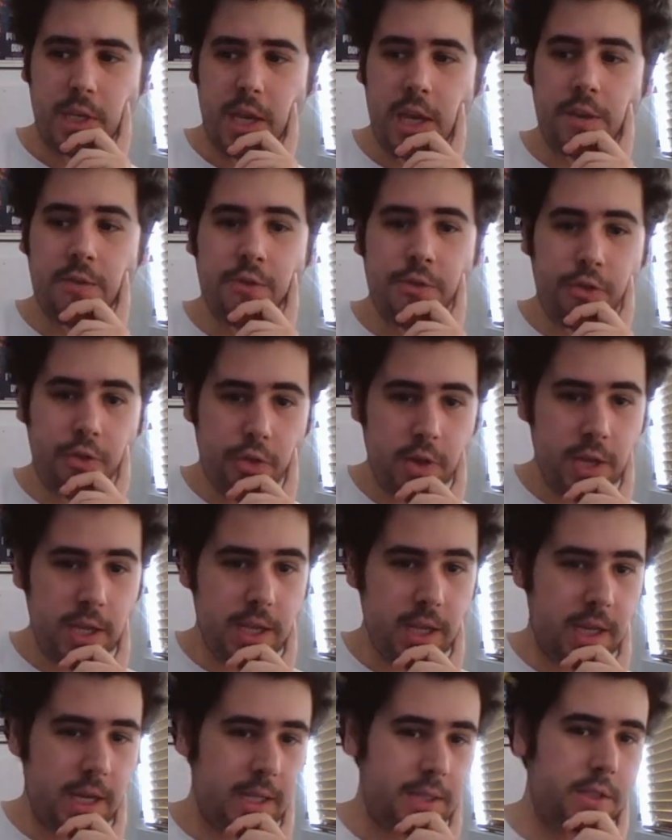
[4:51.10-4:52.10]
and
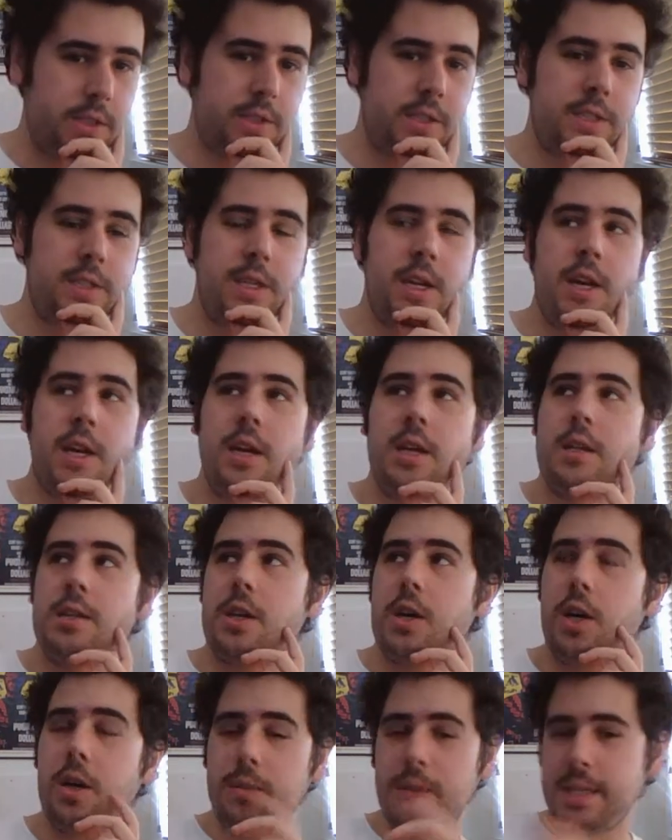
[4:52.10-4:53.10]
free others.
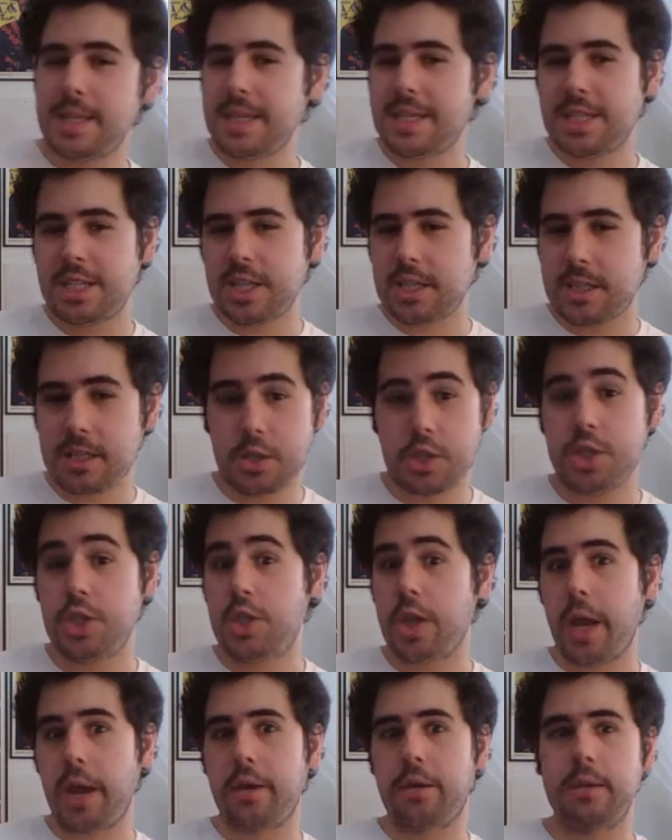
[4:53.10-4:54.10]
So this is just a
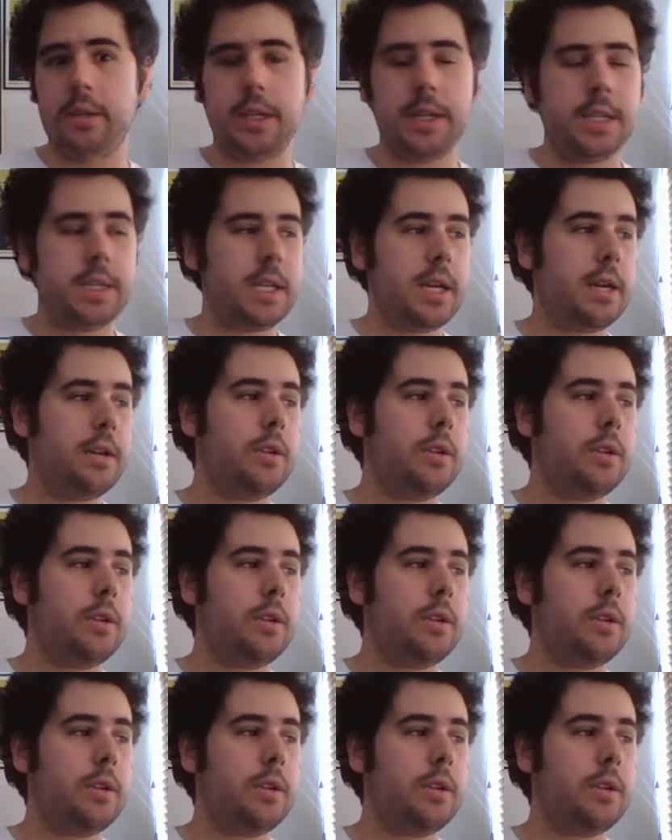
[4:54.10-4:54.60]
general idea.